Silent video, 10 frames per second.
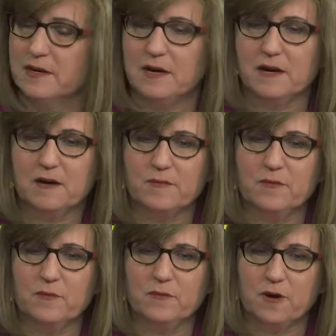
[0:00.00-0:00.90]
uh, um,
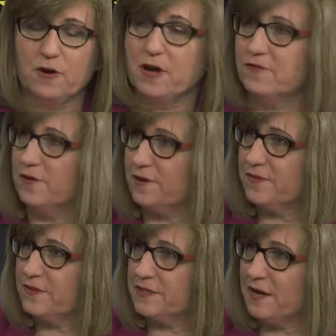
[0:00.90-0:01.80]
our governor at
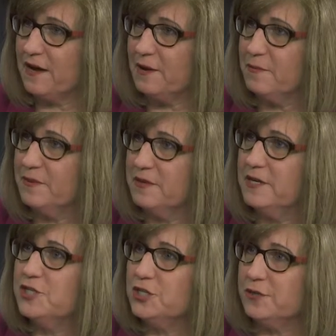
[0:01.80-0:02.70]
the time
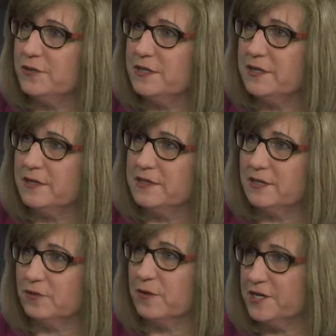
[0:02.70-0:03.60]
issued a
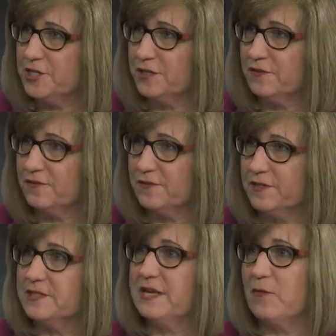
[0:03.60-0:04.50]
declaration of a
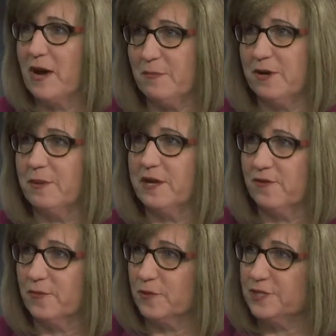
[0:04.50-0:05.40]
statewide public
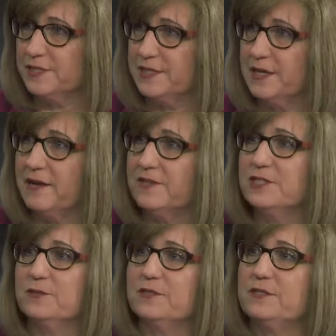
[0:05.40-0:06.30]
health emergency, and this
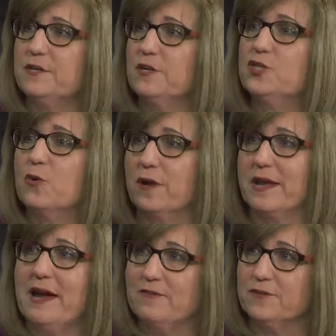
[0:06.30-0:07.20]
was shortly
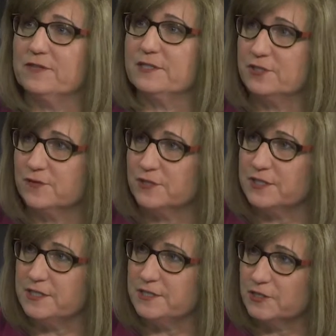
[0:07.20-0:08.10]
after the Centers for
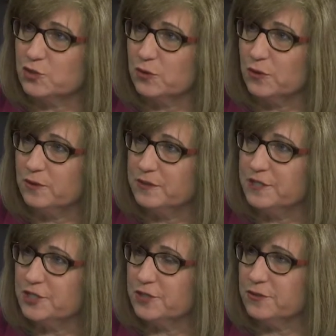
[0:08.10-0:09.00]
Disease Control
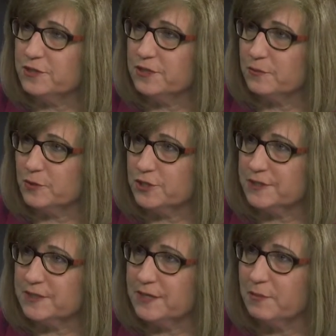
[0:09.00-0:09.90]
mm-hmm. issued mm. an
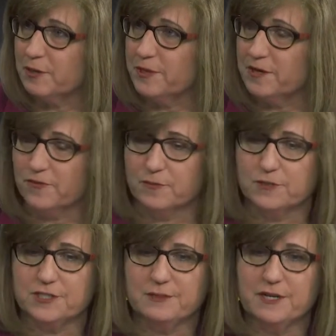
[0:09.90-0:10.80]
emergency, a public health
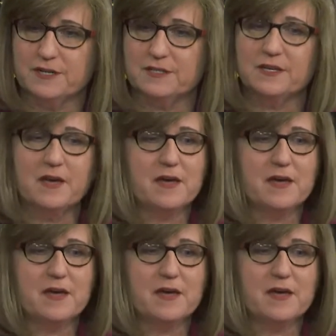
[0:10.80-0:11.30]
emergency, because